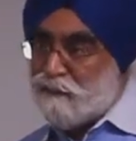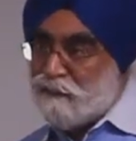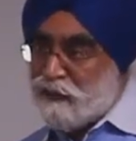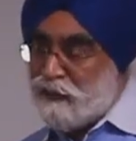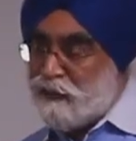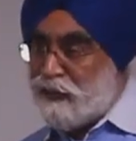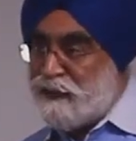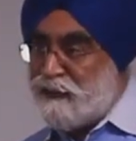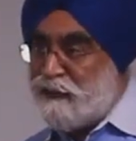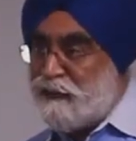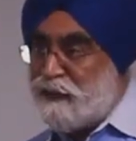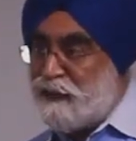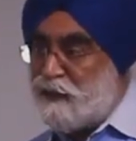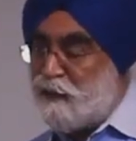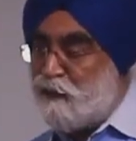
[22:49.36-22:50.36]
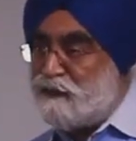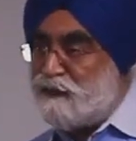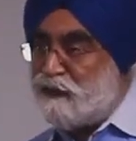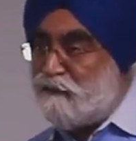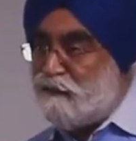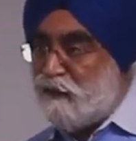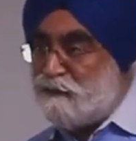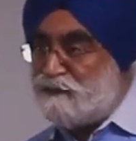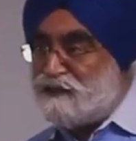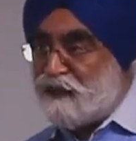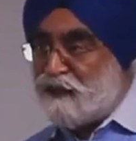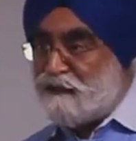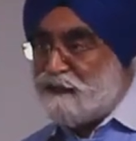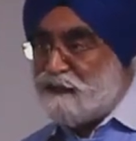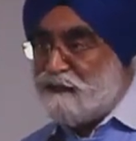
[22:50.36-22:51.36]
in 1991 the reform
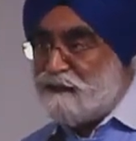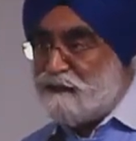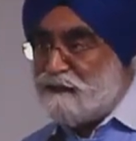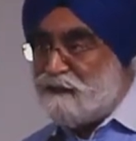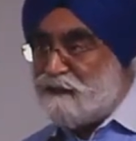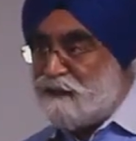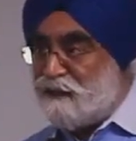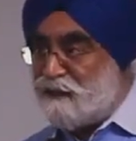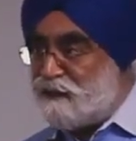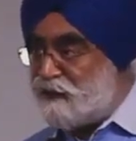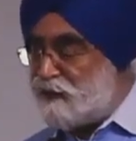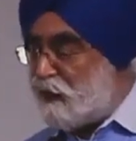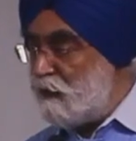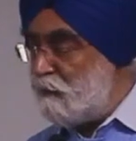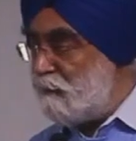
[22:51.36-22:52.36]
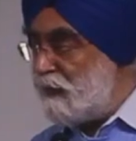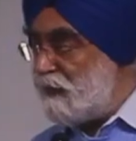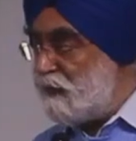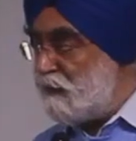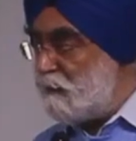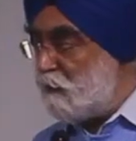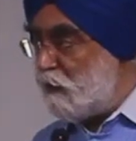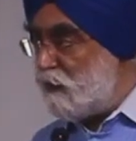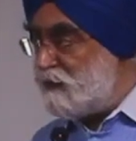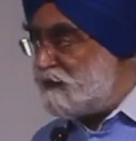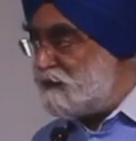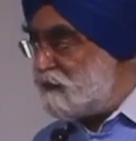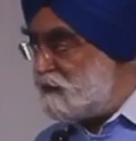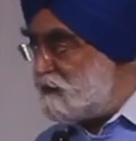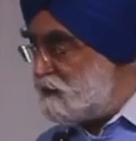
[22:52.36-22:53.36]
started, young men and
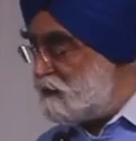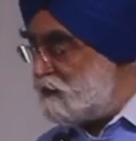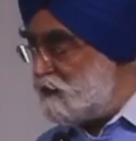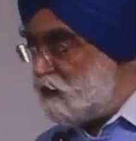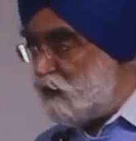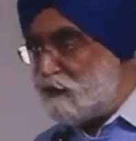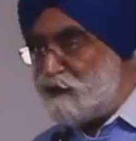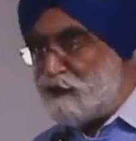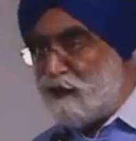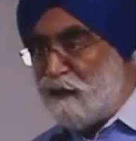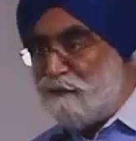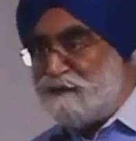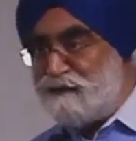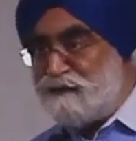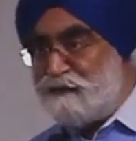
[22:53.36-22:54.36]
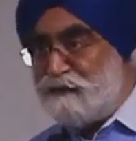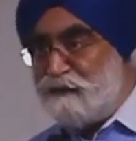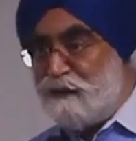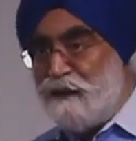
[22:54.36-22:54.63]
boys and girls got jobs.